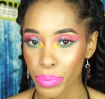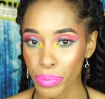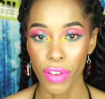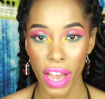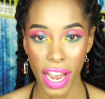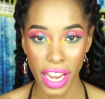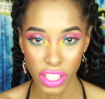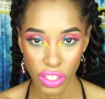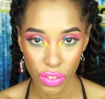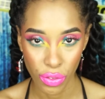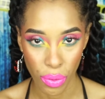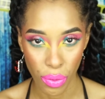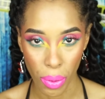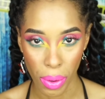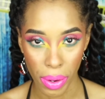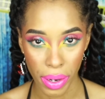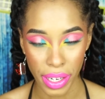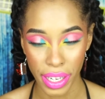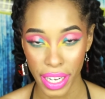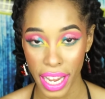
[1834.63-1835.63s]
Fast
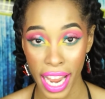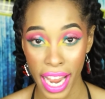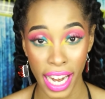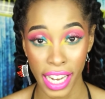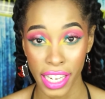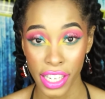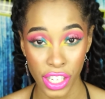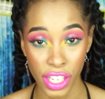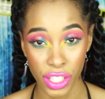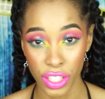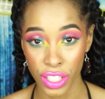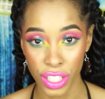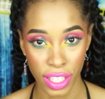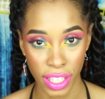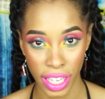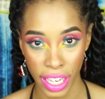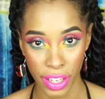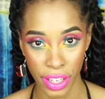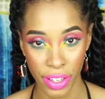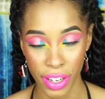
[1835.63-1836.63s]
forward eight years
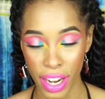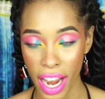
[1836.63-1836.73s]
later,